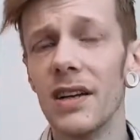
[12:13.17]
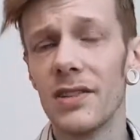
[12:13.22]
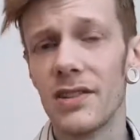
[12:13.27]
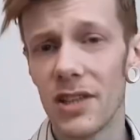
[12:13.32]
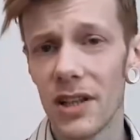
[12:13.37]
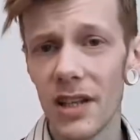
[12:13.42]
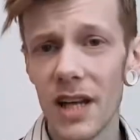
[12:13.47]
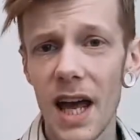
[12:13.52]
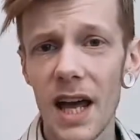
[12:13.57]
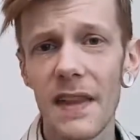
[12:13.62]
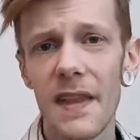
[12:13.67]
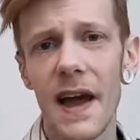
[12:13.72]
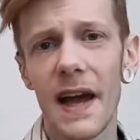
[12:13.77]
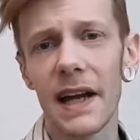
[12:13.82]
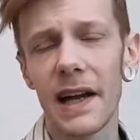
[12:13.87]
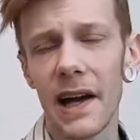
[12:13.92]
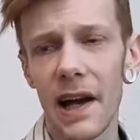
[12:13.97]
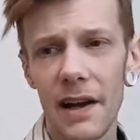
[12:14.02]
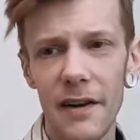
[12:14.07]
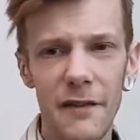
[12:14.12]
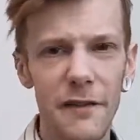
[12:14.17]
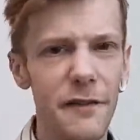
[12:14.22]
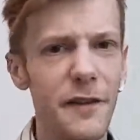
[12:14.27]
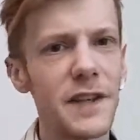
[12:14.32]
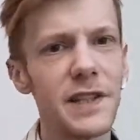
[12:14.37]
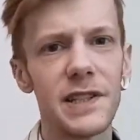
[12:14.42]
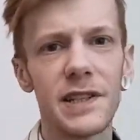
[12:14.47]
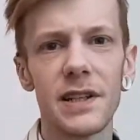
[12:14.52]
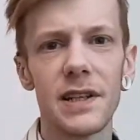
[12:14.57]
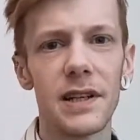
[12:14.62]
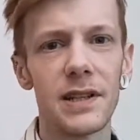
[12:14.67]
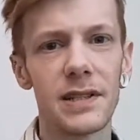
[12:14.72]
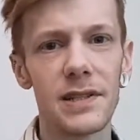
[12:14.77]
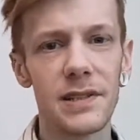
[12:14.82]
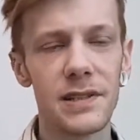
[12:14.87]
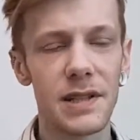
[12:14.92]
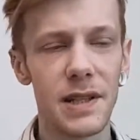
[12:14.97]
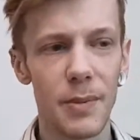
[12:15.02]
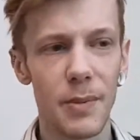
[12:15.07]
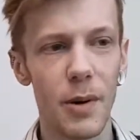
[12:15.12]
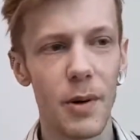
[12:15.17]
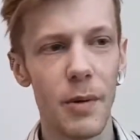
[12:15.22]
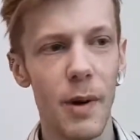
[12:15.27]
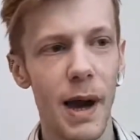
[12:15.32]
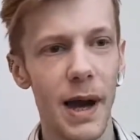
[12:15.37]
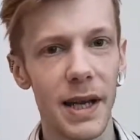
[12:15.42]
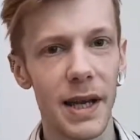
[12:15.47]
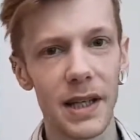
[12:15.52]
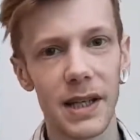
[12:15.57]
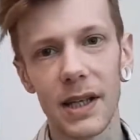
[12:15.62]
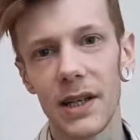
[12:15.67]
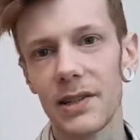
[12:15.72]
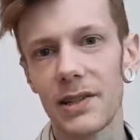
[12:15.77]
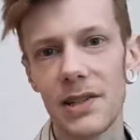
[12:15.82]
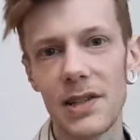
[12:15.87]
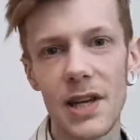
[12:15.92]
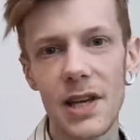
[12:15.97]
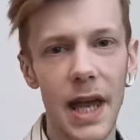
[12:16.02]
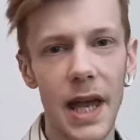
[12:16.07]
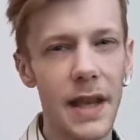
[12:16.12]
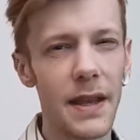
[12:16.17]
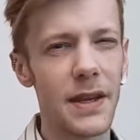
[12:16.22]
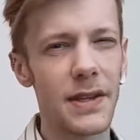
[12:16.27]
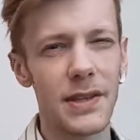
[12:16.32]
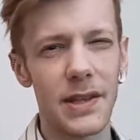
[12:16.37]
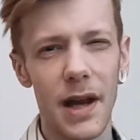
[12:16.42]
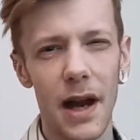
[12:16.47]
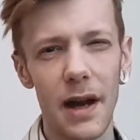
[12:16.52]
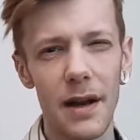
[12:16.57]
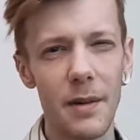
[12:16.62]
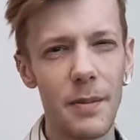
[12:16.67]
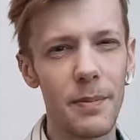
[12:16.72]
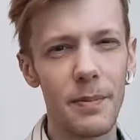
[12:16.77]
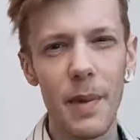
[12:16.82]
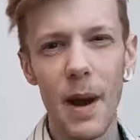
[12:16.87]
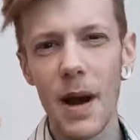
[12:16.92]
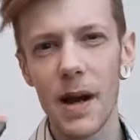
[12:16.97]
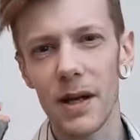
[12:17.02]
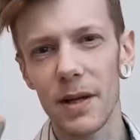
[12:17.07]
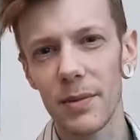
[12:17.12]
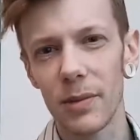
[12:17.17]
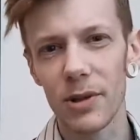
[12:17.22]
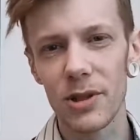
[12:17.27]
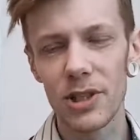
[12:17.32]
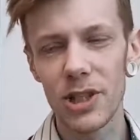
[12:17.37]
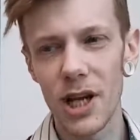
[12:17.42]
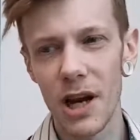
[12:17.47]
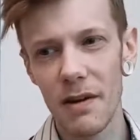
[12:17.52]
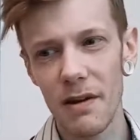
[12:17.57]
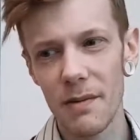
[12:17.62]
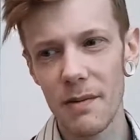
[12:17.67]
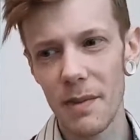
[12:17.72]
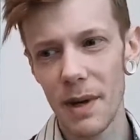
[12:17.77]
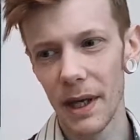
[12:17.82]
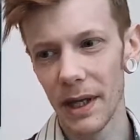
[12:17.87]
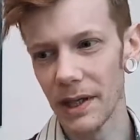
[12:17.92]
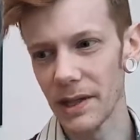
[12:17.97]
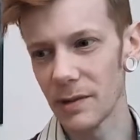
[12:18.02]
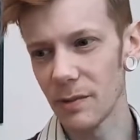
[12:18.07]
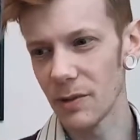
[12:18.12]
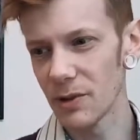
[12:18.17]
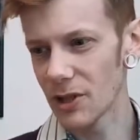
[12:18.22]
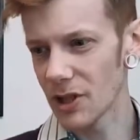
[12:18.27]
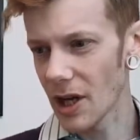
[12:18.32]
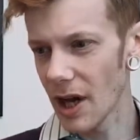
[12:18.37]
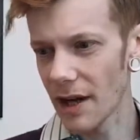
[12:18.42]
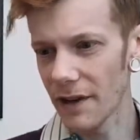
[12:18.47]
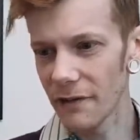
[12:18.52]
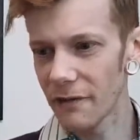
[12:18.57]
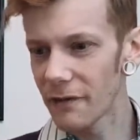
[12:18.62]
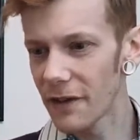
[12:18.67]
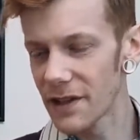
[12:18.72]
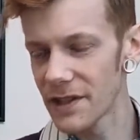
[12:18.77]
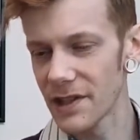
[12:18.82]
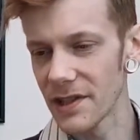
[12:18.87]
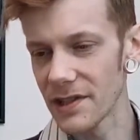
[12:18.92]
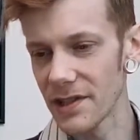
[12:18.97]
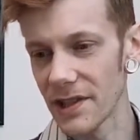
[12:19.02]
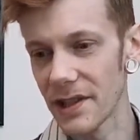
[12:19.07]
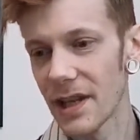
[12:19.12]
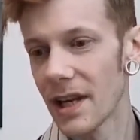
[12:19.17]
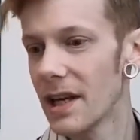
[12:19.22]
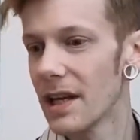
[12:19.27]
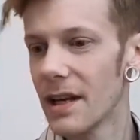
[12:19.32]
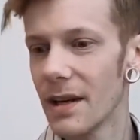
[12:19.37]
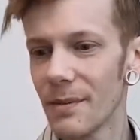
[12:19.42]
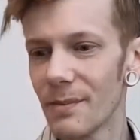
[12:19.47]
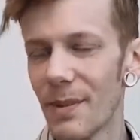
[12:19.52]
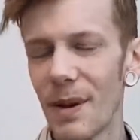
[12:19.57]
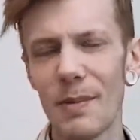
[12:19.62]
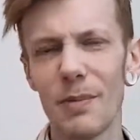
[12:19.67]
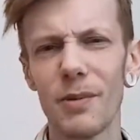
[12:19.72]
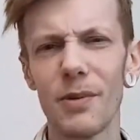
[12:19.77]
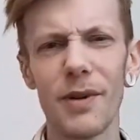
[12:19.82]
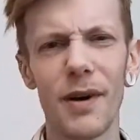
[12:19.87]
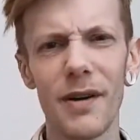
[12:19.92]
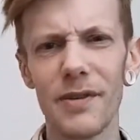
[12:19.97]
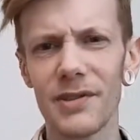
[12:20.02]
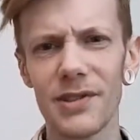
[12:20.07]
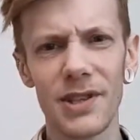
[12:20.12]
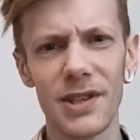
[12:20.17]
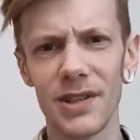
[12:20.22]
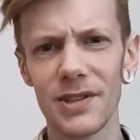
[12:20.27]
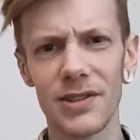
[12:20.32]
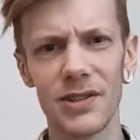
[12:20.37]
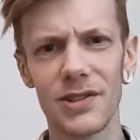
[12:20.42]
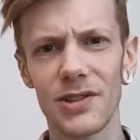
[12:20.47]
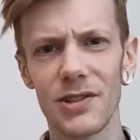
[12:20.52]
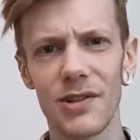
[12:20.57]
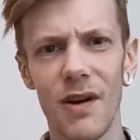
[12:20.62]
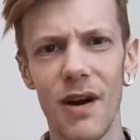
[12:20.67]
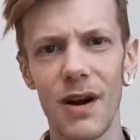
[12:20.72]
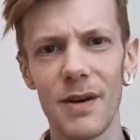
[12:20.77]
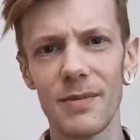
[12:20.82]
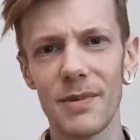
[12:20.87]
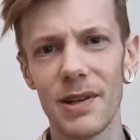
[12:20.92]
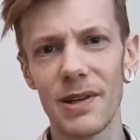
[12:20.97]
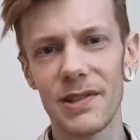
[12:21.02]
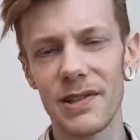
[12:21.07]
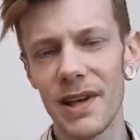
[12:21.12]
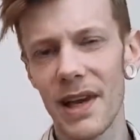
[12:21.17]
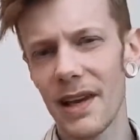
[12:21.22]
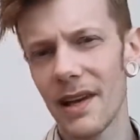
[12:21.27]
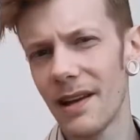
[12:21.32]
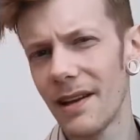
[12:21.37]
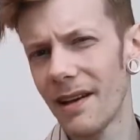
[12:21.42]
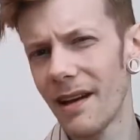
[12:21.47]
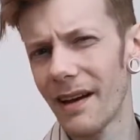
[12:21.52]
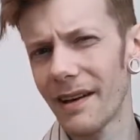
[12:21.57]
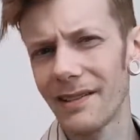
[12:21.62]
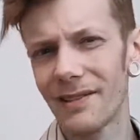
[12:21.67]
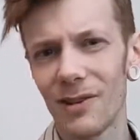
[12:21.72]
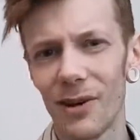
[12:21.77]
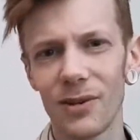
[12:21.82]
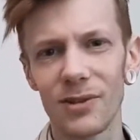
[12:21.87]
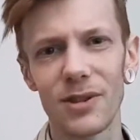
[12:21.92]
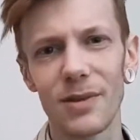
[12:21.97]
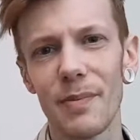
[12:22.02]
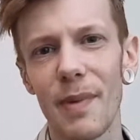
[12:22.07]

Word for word: to let that kind of fizziness zip away because you get this kind of bergamot cherry mix which kind of fizzes and people I've seen it described as like Dr.